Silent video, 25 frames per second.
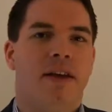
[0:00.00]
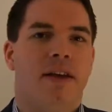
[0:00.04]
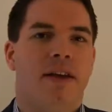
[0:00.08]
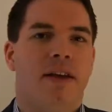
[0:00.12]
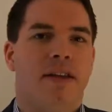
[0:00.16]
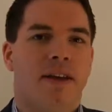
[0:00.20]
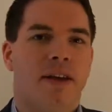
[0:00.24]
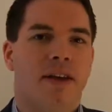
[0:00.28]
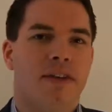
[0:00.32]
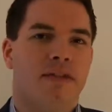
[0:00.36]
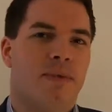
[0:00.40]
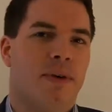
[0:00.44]

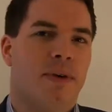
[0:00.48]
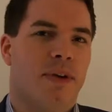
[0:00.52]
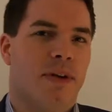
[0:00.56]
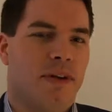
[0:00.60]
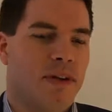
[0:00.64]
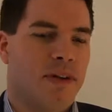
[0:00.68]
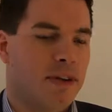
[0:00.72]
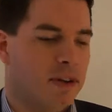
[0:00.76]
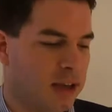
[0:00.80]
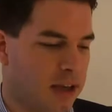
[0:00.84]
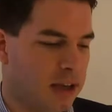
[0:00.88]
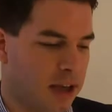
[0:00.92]
That's
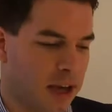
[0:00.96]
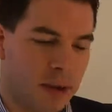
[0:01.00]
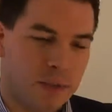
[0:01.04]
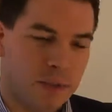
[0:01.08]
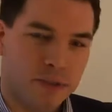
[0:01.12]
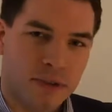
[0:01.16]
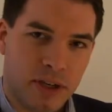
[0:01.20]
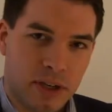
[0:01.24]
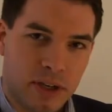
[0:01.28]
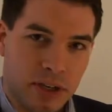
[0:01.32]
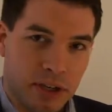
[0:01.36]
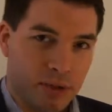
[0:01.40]
when a
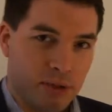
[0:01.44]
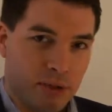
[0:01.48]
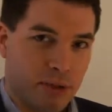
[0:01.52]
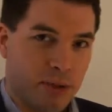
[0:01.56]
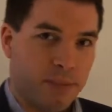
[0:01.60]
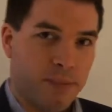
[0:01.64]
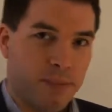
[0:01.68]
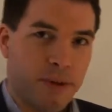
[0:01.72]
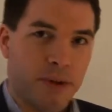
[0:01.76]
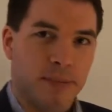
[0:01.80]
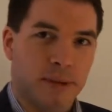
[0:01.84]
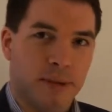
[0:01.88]
capture lead or a
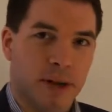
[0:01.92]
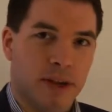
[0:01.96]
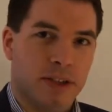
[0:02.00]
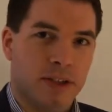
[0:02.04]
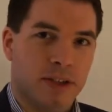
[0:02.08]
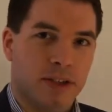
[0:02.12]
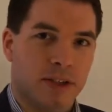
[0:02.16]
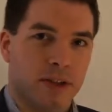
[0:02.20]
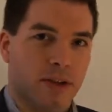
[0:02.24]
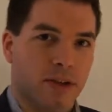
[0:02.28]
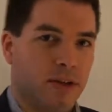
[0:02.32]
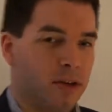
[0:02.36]
bid
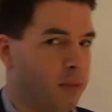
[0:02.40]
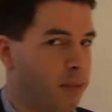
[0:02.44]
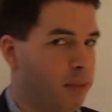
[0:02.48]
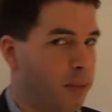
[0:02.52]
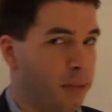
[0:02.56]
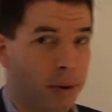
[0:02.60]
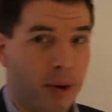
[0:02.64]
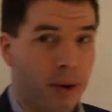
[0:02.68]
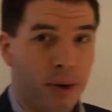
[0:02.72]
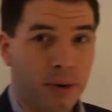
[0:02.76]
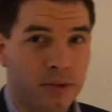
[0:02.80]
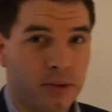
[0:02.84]
manager or a
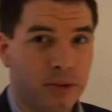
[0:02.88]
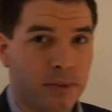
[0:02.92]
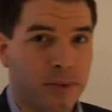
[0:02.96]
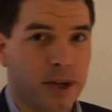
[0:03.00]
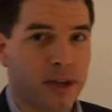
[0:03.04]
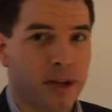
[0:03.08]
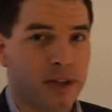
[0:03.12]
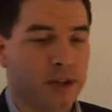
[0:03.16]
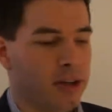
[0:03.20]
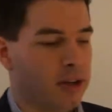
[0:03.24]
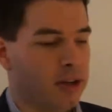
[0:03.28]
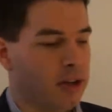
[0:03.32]
proposal
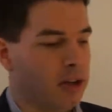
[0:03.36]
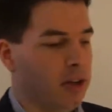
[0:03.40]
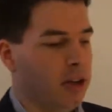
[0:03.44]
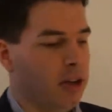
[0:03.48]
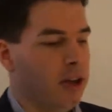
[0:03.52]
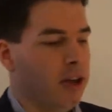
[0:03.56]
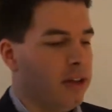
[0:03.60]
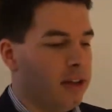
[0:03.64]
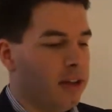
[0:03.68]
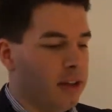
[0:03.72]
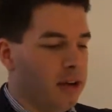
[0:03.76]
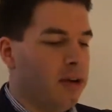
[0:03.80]
manager,
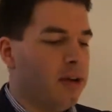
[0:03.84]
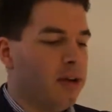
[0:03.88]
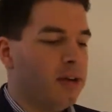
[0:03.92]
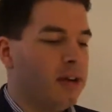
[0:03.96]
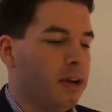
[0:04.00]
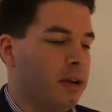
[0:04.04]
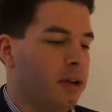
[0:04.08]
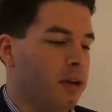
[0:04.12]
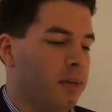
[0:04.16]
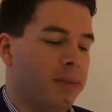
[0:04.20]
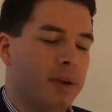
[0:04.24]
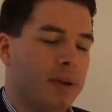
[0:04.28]
they look
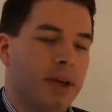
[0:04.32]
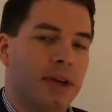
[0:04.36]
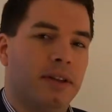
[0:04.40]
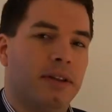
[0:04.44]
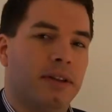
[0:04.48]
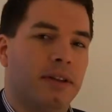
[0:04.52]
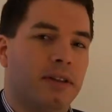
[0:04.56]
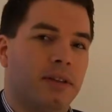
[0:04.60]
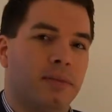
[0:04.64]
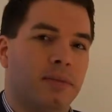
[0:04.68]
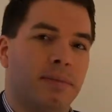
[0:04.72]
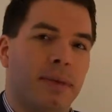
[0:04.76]
at a bid
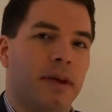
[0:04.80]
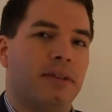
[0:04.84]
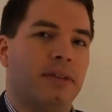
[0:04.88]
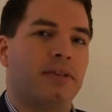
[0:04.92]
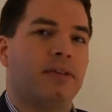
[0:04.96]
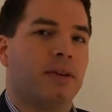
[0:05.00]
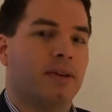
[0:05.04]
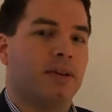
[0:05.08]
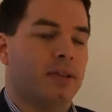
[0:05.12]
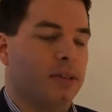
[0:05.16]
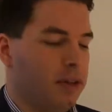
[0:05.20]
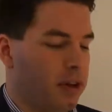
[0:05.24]
that's about to
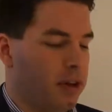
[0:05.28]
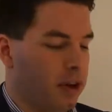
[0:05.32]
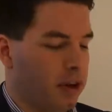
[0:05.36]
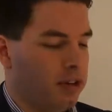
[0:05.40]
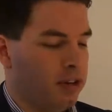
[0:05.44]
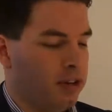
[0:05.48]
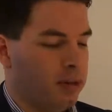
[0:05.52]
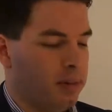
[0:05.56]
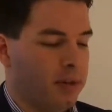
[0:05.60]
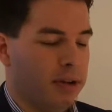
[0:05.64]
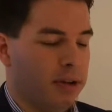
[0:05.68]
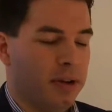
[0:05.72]
go to the
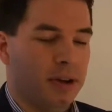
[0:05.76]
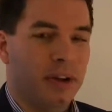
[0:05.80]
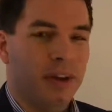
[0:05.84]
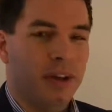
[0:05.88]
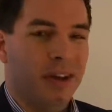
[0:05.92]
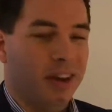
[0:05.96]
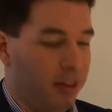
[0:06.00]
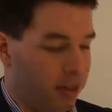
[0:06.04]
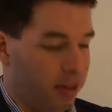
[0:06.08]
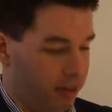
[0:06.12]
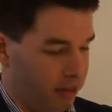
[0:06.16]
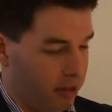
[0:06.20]
customer
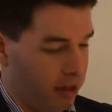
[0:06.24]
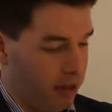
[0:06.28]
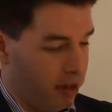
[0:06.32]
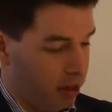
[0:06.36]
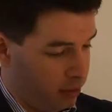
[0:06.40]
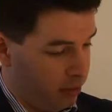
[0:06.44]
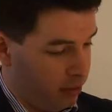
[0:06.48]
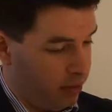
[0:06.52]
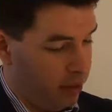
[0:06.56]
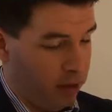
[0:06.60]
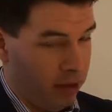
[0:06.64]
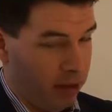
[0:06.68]
and they say,
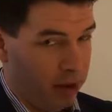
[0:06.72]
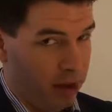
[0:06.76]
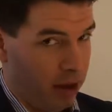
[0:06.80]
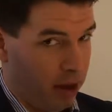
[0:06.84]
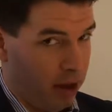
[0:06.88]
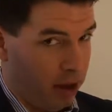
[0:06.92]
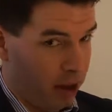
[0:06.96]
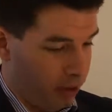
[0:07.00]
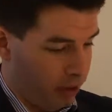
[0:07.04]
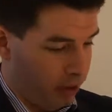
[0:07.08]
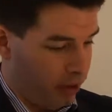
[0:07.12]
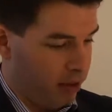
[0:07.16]

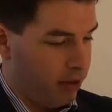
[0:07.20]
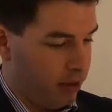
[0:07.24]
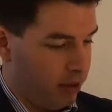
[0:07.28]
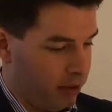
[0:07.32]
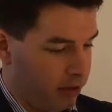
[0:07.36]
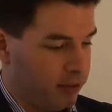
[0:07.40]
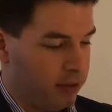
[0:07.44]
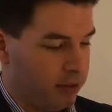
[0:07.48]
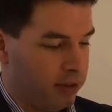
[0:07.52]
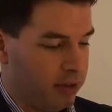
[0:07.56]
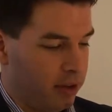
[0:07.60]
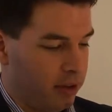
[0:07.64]
I think
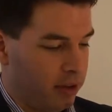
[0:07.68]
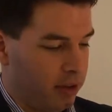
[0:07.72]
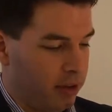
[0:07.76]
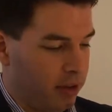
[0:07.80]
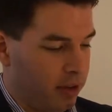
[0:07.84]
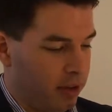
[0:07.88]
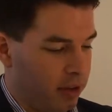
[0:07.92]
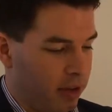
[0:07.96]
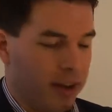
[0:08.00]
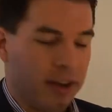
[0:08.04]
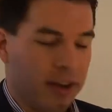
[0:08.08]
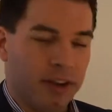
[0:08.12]
this
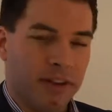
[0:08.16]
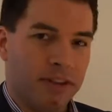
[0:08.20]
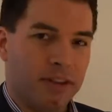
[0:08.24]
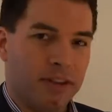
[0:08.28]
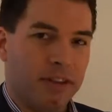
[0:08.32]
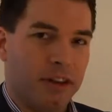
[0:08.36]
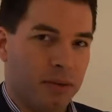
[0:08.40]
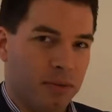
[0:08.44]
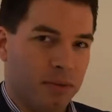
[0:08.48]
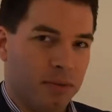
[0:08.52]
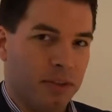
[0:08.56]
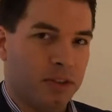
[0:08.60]

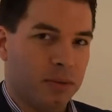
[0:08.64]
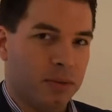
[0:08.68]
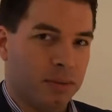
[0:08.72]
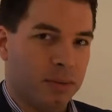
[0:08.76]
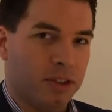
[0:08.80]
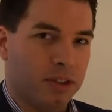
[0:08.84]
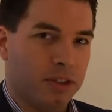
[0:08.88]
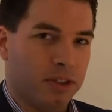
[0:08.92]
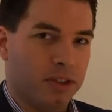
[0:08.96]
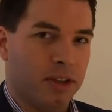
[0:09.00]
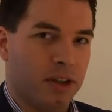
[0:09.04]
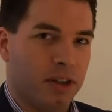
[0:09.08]
has a reasonably
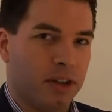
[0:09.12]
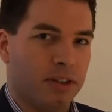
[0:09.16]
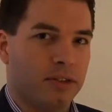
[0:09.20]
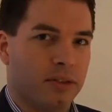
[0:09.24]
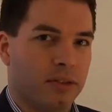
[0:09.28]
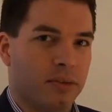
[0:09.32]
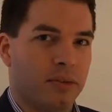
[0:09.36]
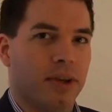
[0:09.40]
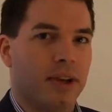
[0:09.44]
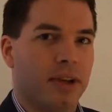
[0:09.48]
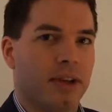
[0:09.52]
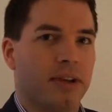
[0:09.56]
good chance
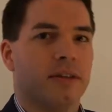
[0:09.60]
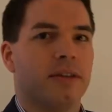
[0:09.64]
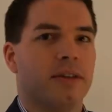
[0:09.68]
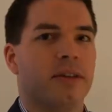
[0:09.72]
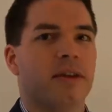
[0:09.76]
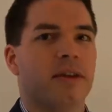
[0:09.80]
of winning.